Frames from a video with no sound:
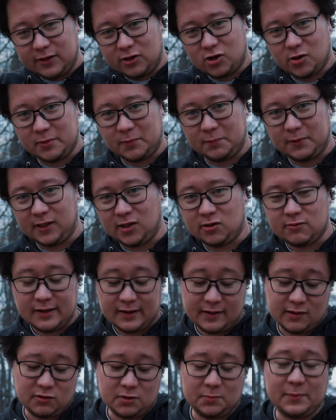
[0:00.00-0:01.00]
the comment below
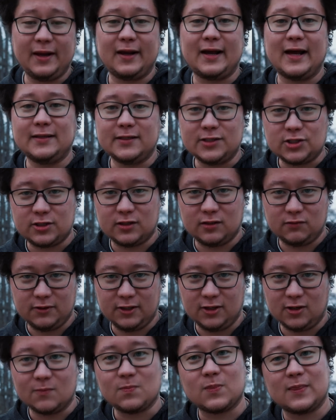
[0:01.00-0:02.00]
and I will make additional
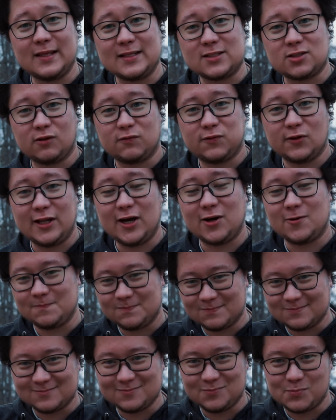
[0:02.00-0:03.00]
video. That's all for now,
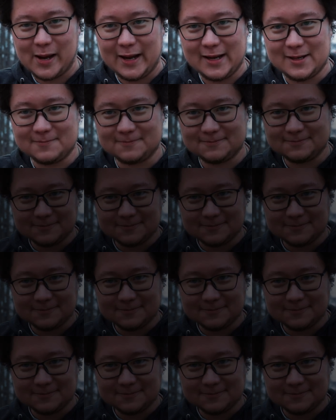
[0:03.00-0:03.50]
bye!